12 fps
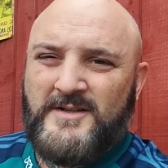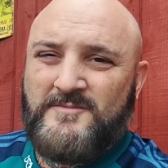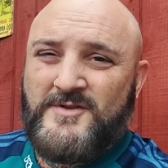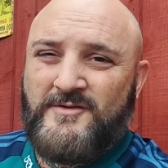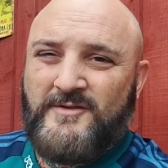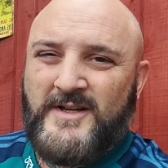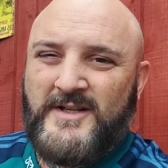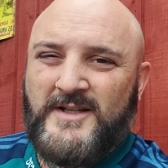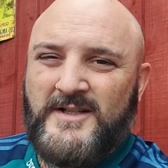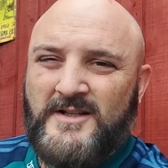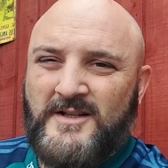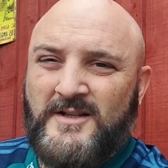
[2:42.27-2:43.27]
I'm sorry,
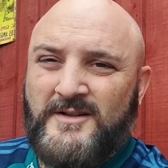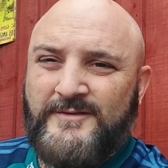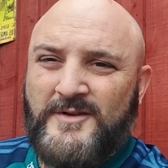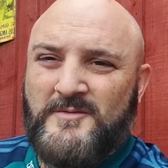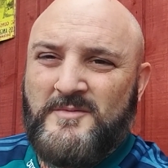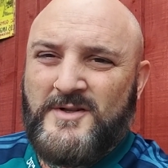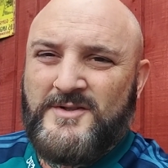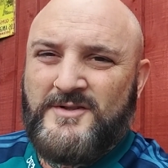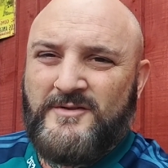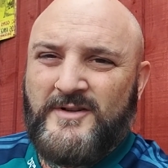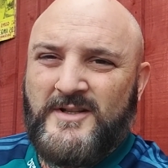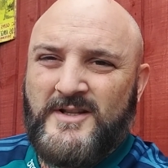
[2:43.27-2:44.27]
Eddie. I love you, but
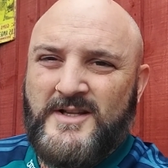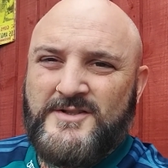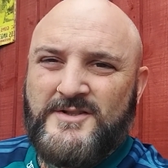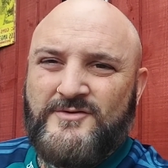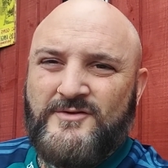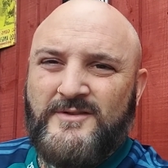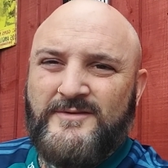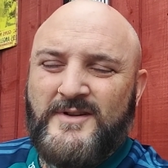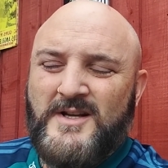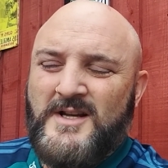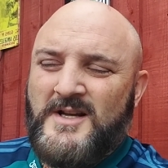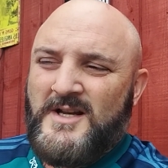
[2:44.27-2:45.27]
sorry, that's the truth.
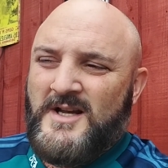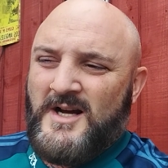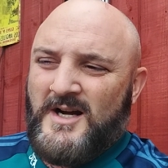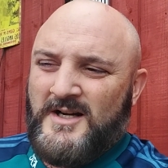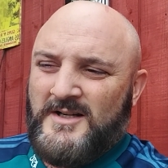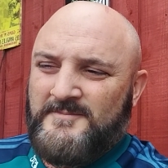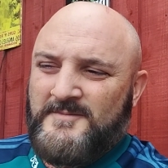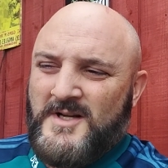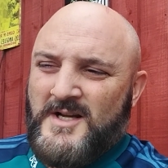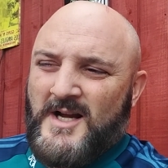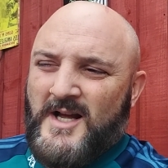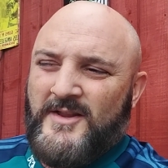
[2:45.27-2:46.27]
And
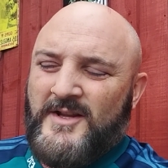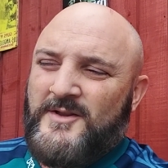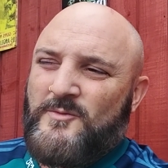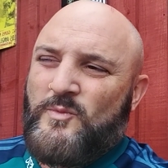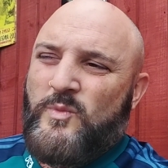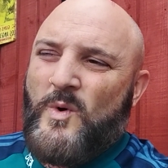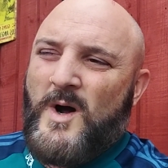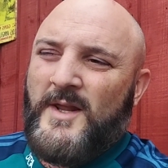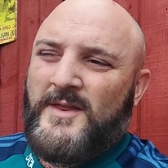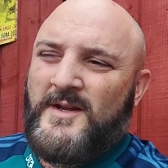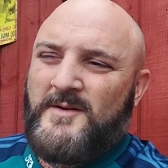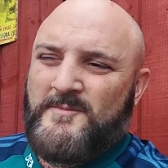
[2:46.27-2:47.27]
then the
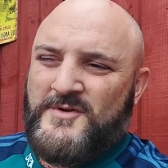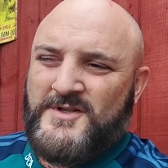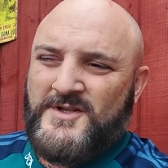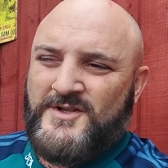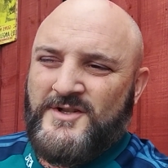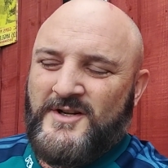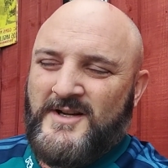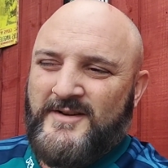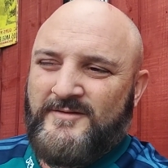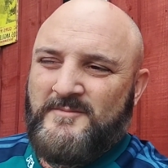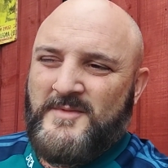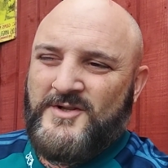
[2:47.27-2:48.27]
one position I
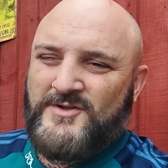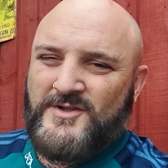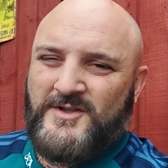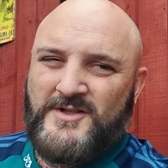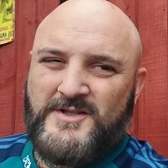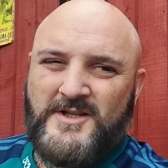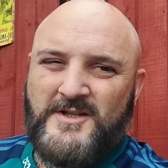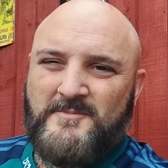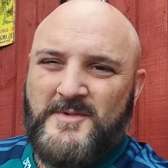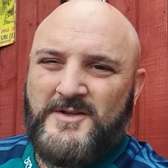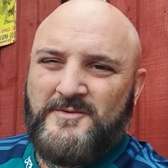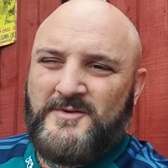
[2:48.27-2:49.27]
haven't mentioned is in the
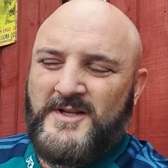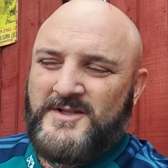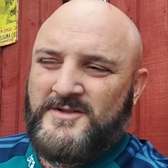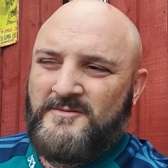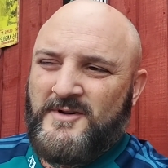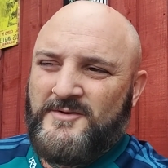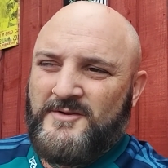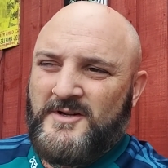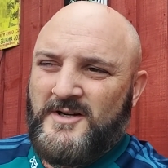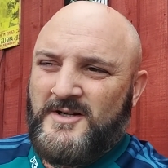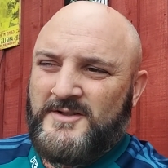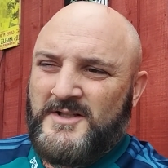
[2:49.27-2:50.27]
middle next to
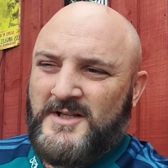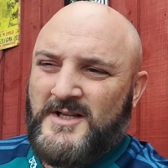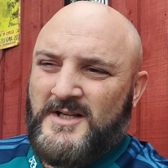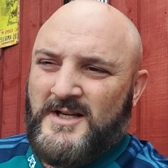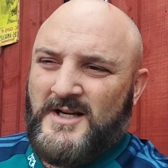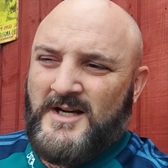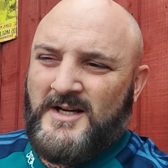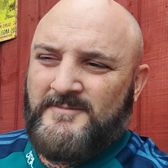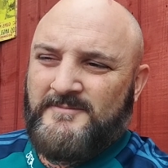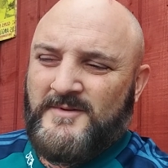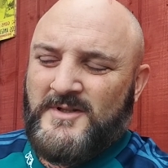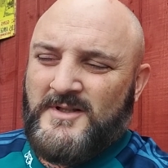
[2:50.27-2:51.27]
Odegaard.
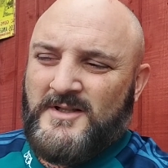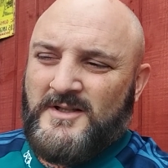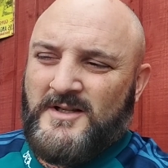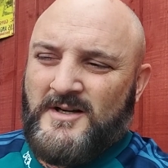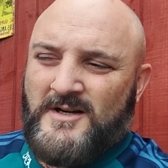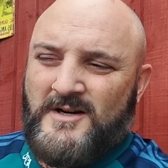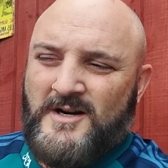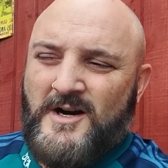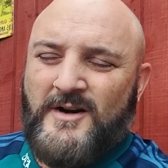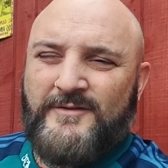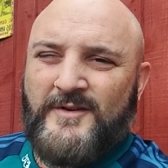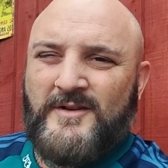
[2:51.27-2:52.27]

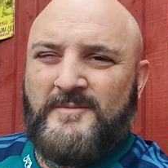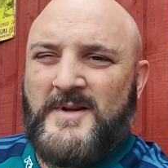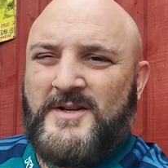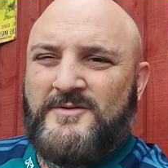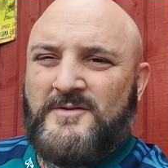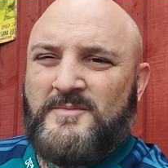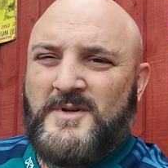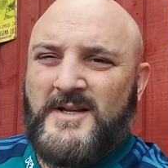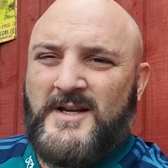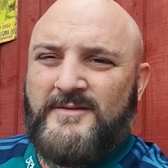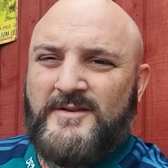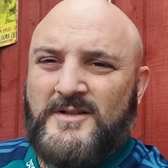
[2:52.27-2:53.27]
I think the manager would play
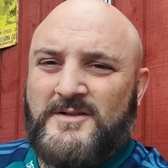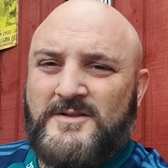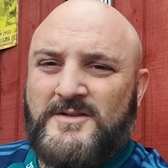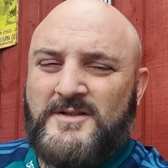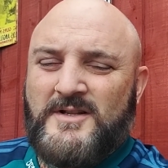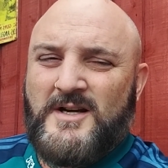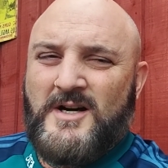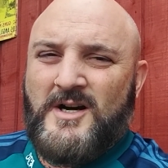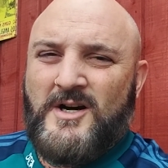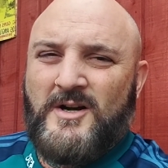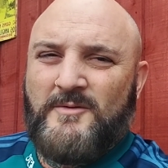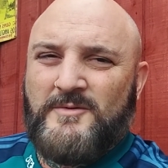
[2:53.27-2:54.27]
Havertz.
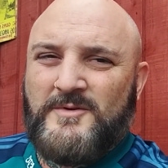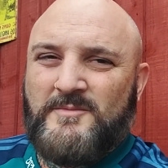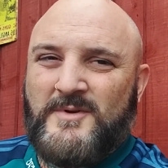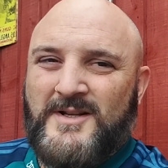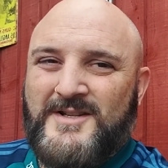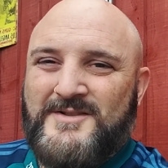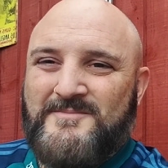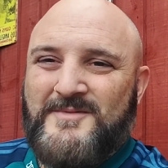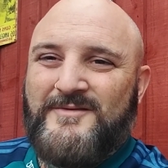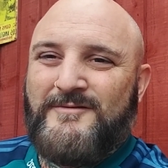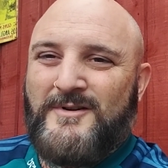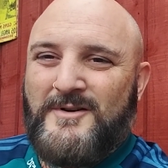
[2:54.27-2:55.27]
I would play
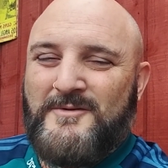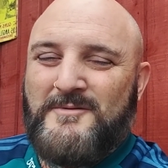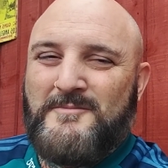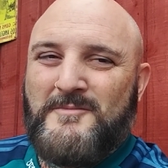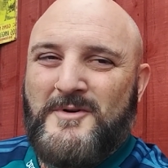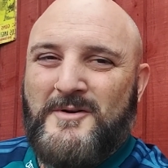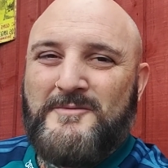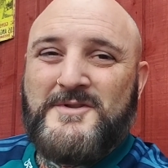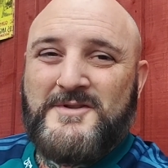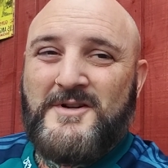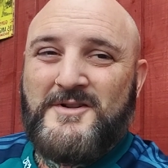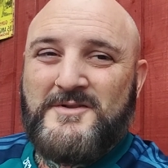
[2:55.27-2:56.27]
Smith Rowe. I would
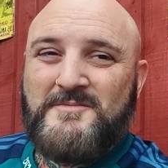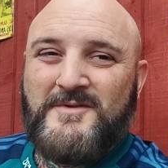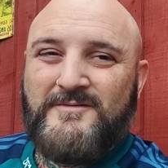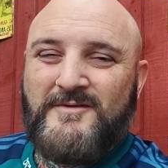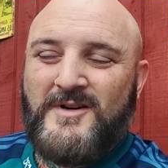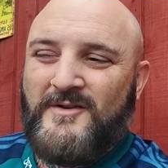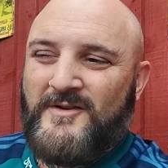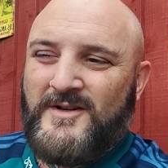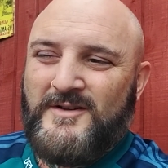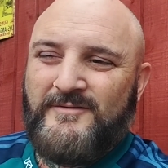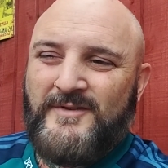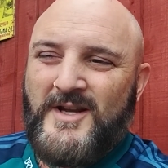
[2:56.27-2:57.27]
start Smith Rowe. I
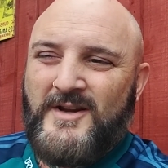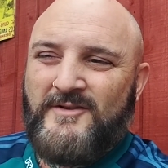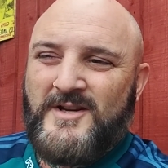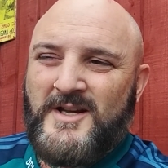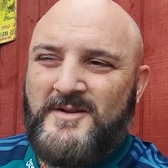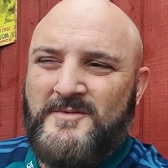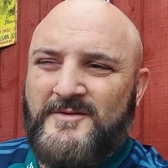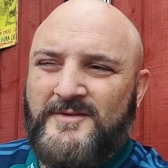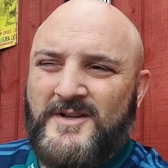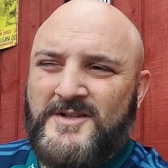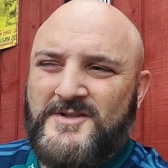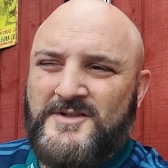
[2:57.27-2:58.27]
know Vieira came off
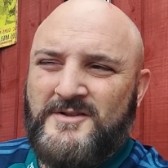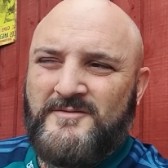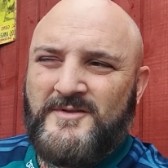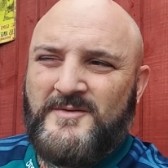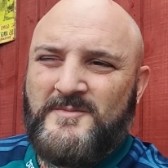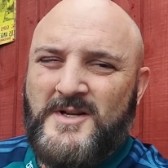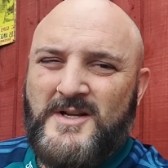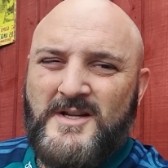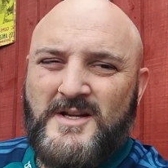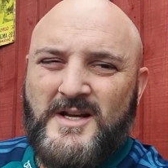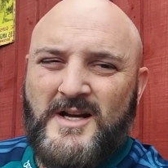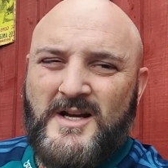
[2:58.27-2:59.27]
against Tottenham.
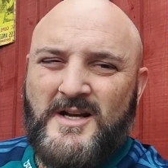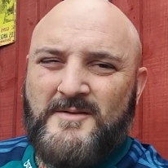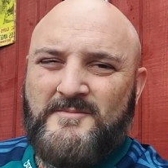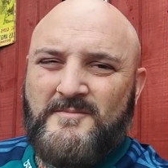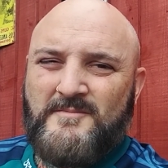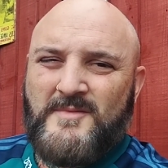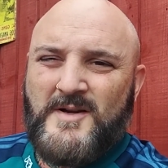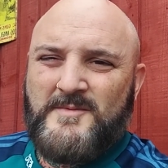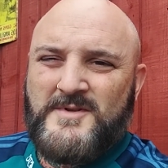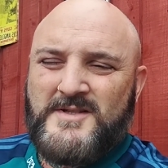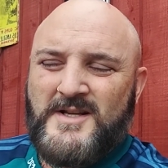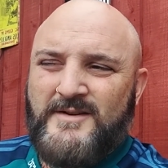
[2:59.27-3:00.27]

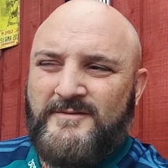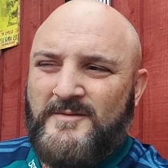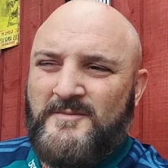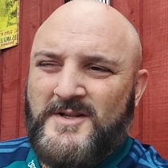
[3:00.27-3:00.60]
Maybe save him.